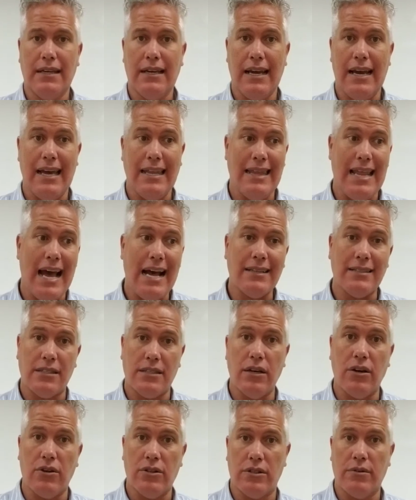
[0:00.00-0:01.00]
And that's
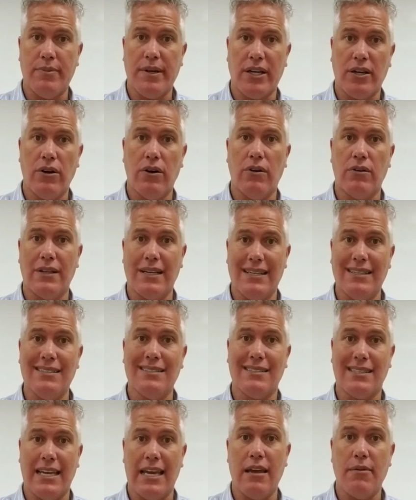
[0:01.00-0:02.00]
the ultimate goal,
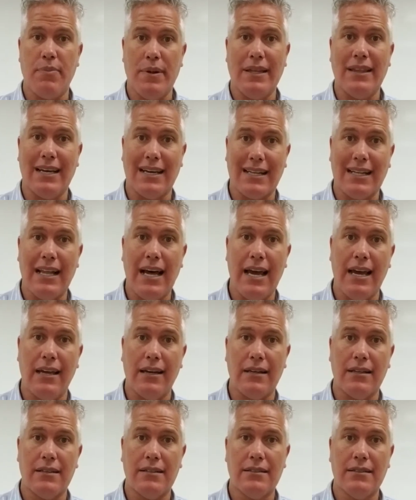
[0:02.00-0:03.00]
is keeping the
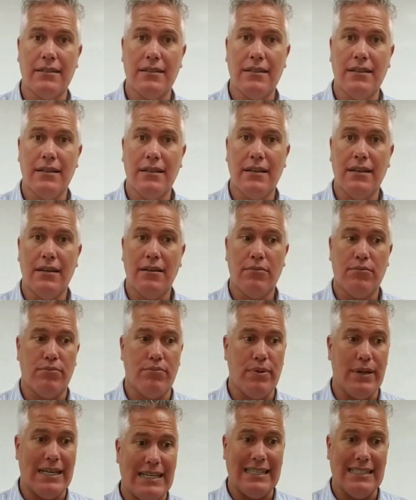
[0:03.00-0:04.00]
client,
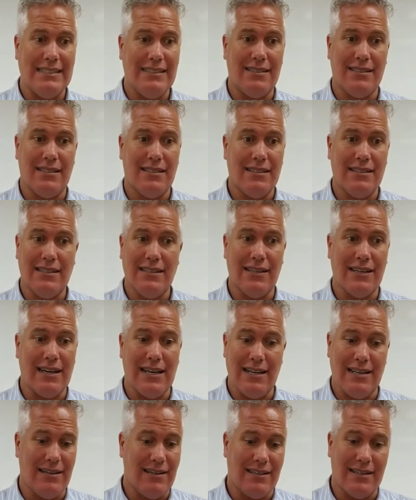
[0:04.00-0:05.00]
because you're
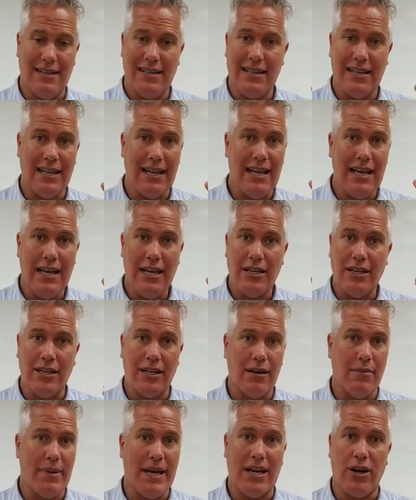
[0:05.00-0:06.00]
going
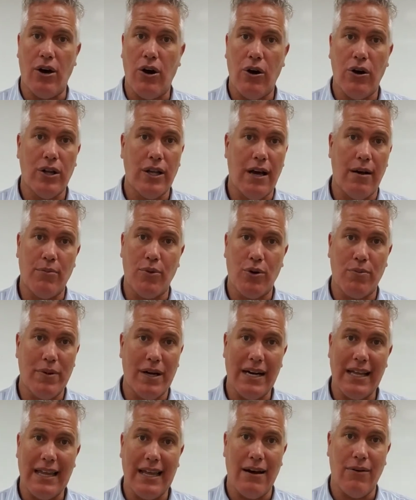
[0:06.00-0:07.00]
to make a whole lot more
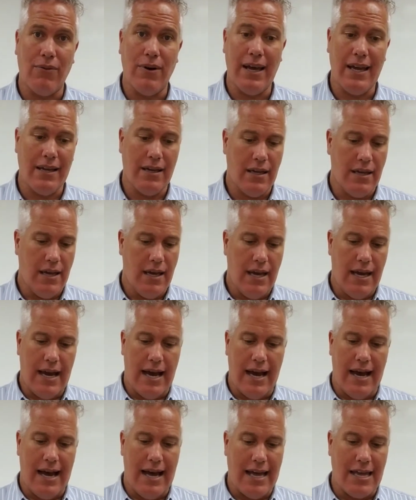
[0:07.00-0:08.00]
money that way.
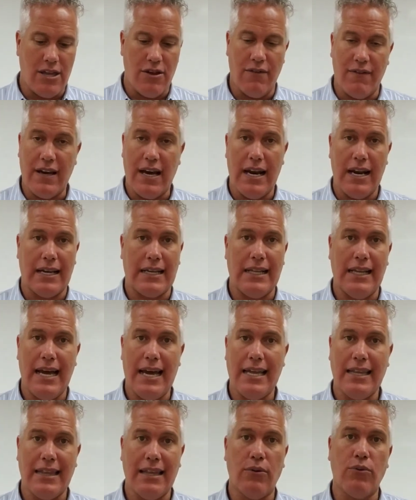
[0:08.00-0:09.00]
You've got a
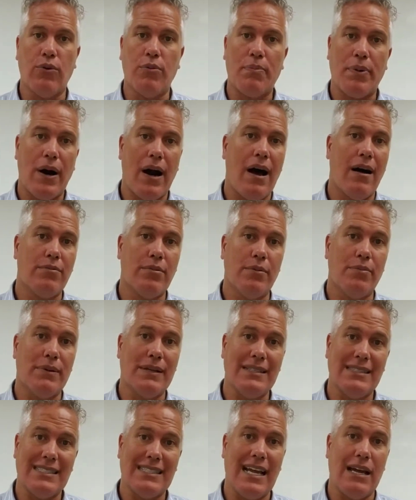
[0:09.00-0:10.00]
client that will
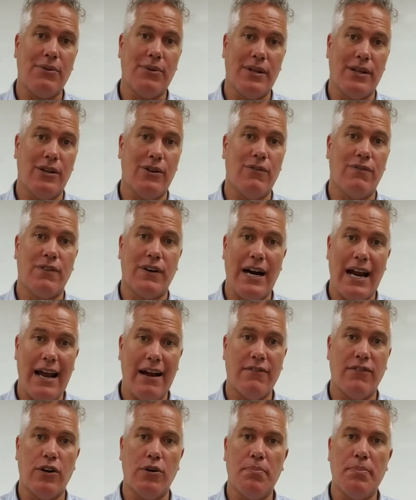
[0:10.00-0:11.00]
probably stay with you
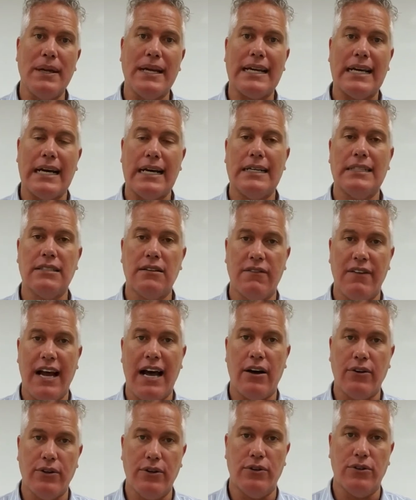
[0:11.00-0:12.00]
forever because of
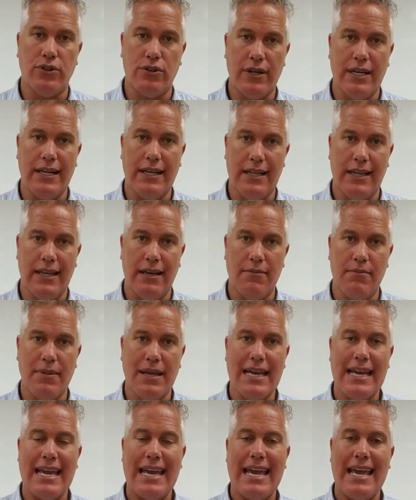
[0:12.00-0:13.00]
how you treated
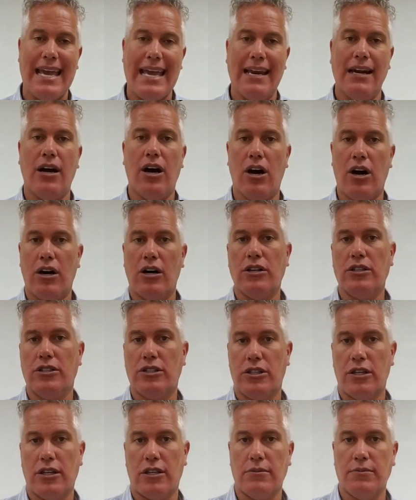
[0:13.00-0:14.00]
them in a hard
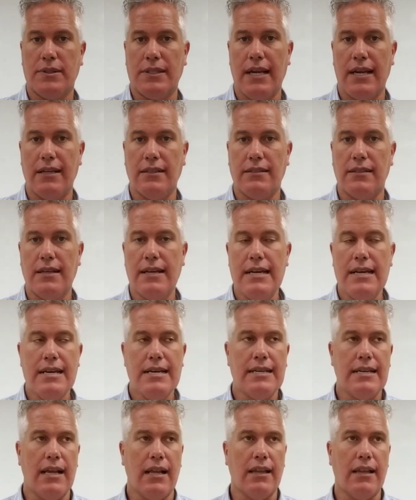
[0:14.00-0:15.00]
circumstance.
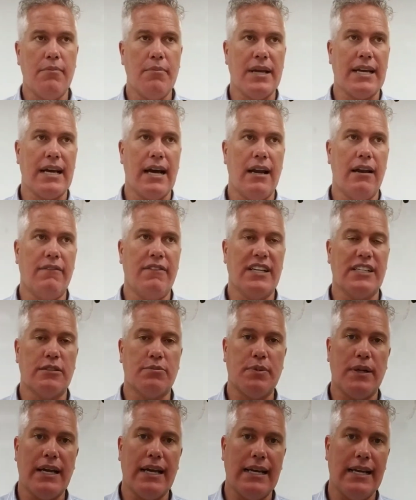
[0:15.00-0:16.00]
Now let me kind of
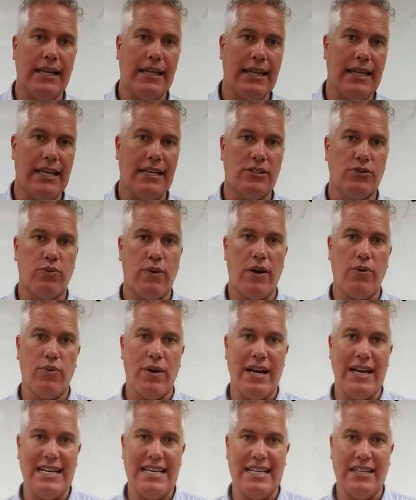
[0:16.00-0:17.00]
explain it this way
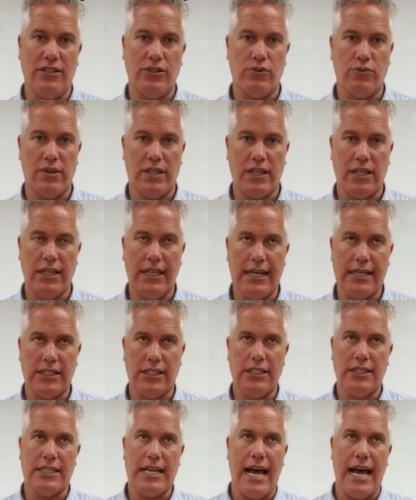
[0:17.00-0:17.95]
when it deals with collections.